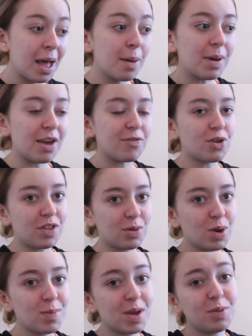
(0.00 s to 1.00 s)
but if not, then I
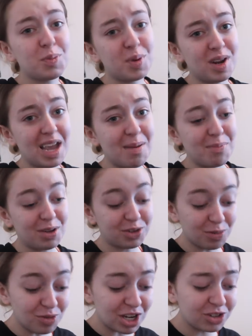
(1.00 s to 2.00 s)
won't be able to put it in, but
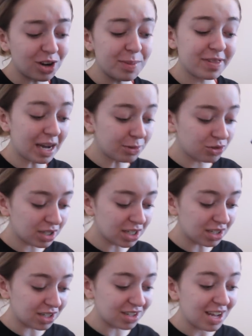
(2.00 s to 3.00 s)
so I'm really sorry, but that was really
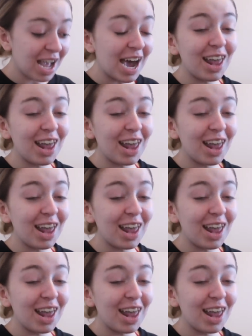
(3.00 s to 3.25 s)
good,